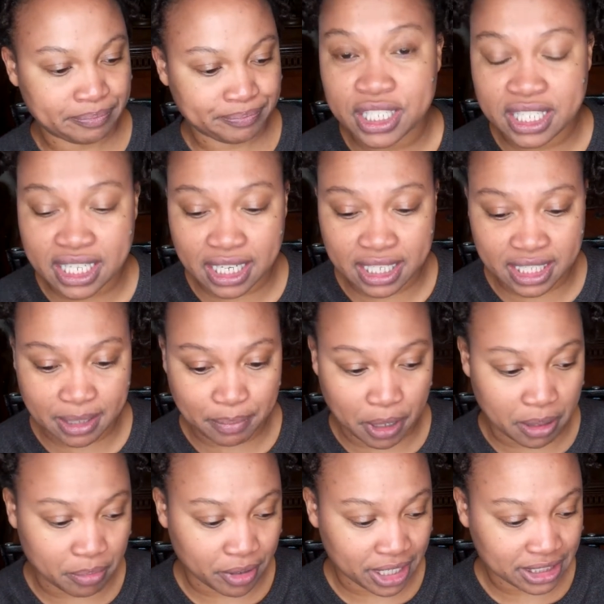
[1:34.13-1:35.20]
Just gonna dip
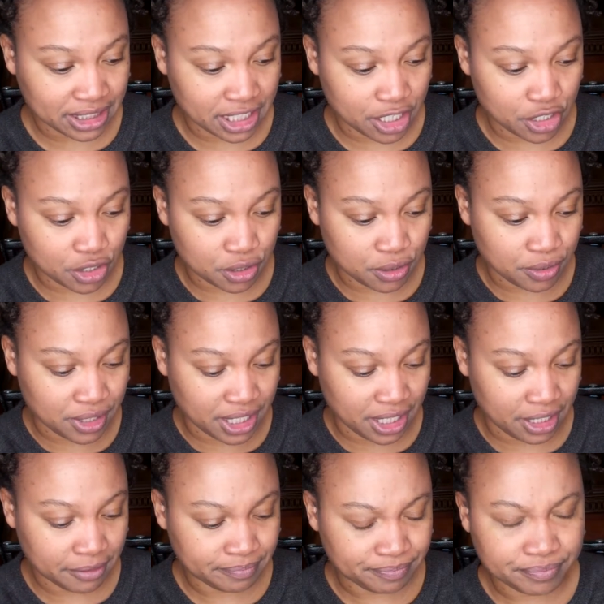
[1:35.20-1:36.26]
our brush into
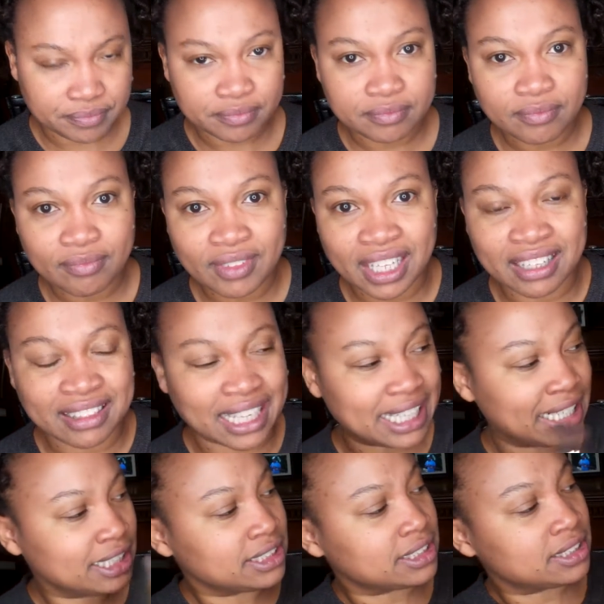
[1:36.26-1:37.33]
the
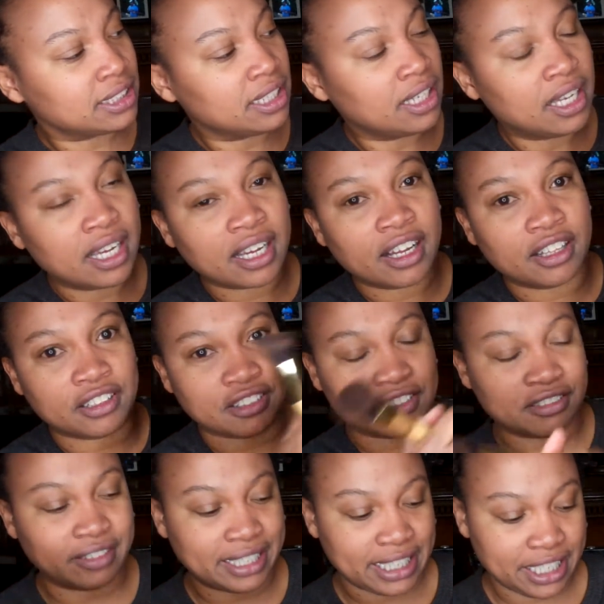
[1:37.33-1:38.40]
lightest color
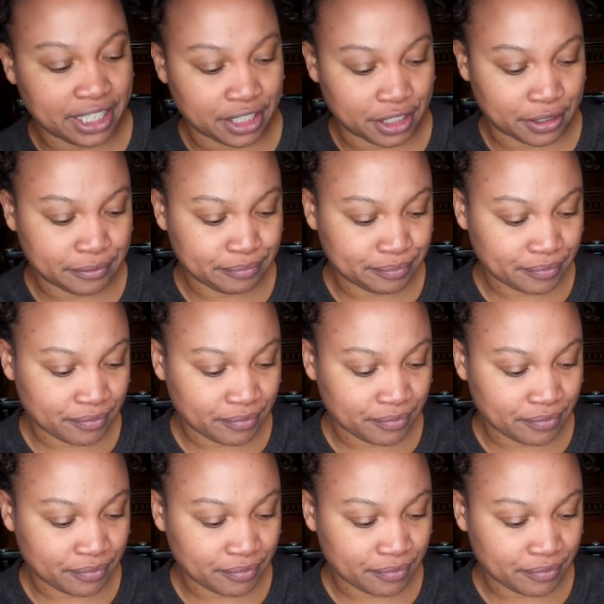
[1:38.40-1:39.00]
right here.